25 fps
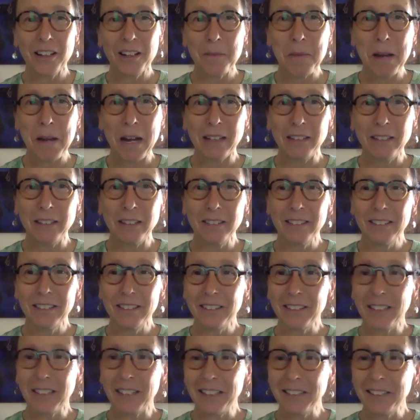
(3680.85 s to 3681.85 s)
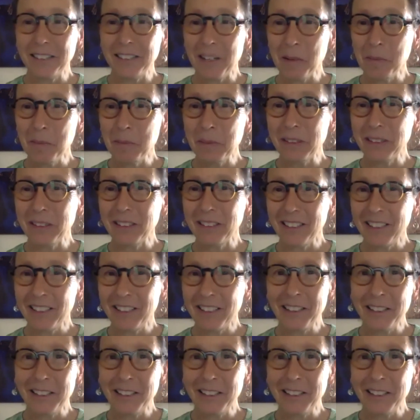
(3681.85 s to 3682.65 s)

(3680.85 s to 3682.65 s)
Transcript: about diatoms.